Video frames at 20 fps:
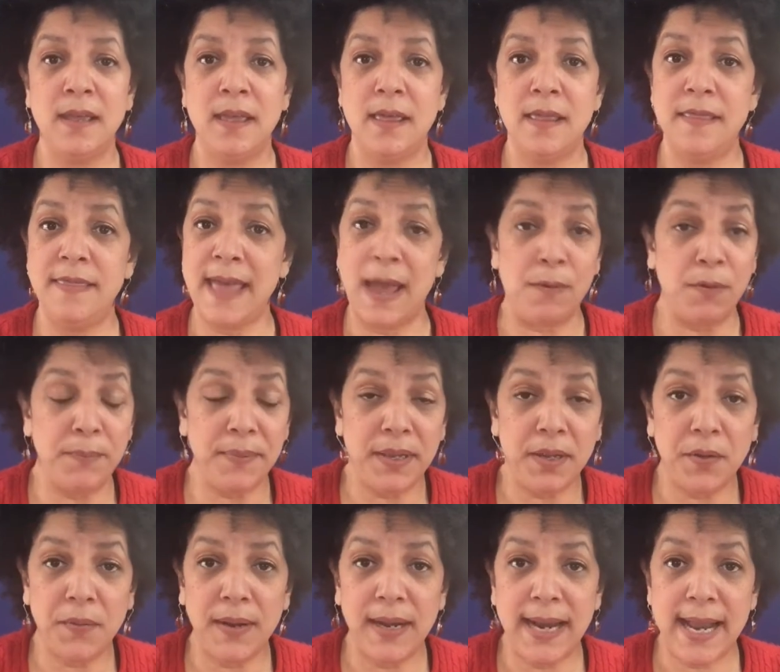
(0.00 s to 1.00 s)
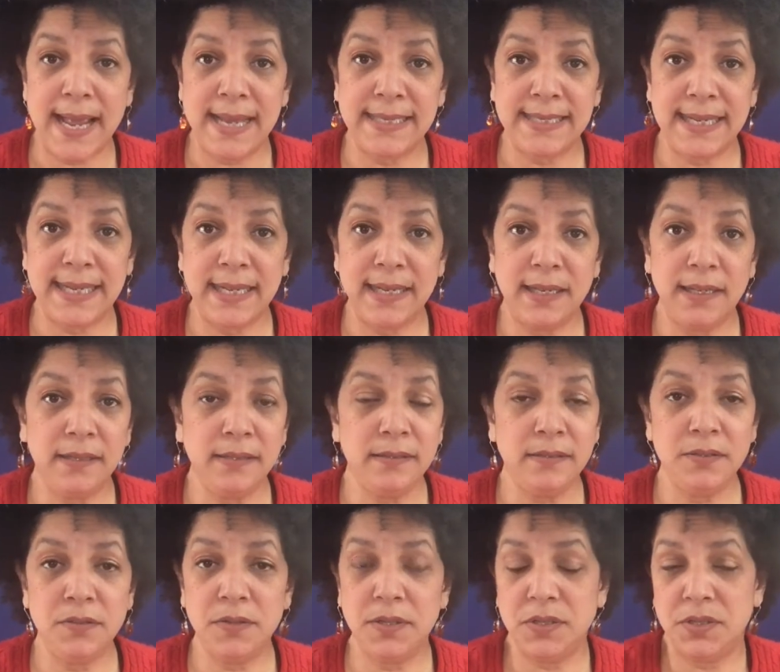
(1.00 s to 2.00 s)
That would be a great idea.
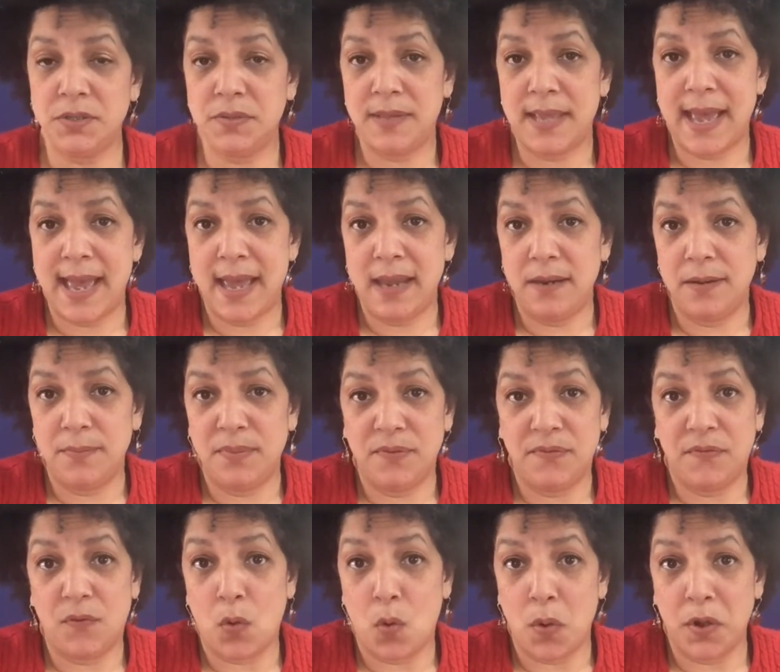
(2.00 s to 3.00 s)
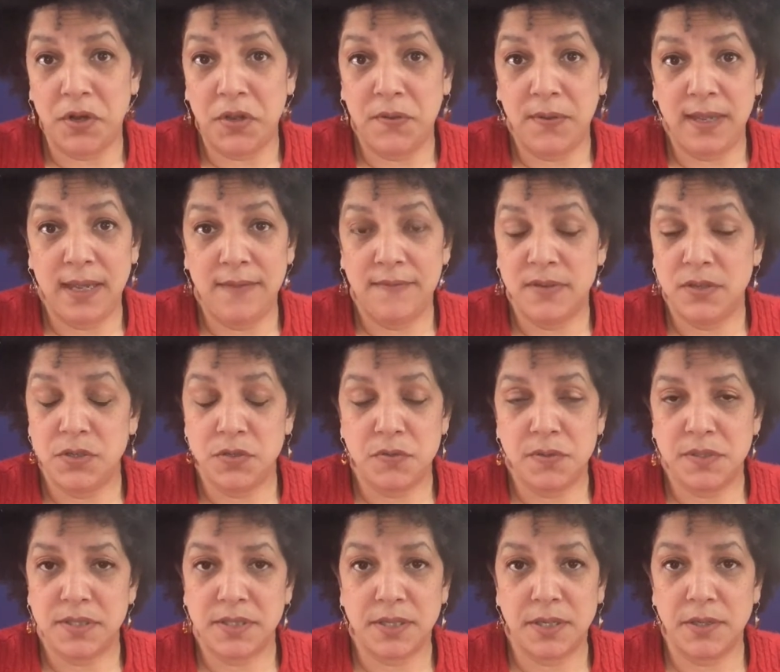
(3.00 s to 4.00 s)
You could do that before you even
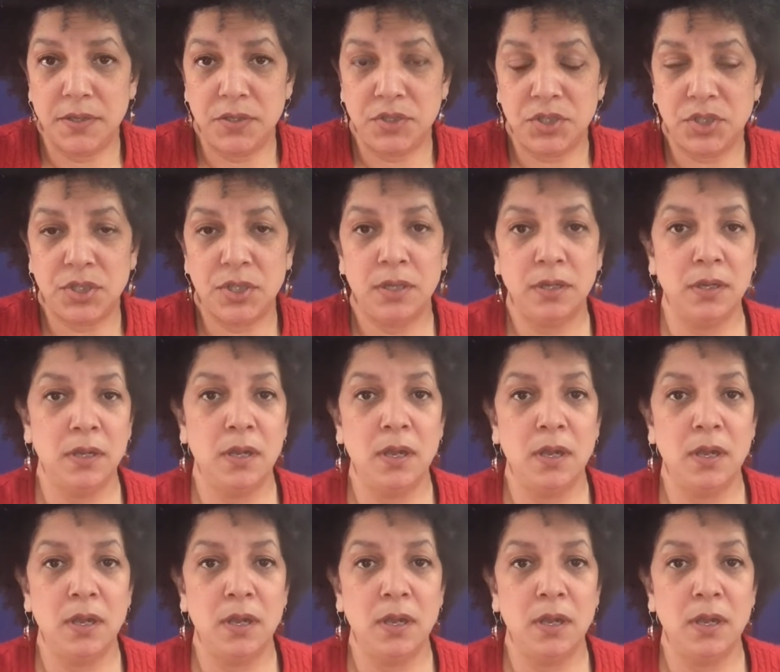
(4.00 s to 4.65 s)
do a search.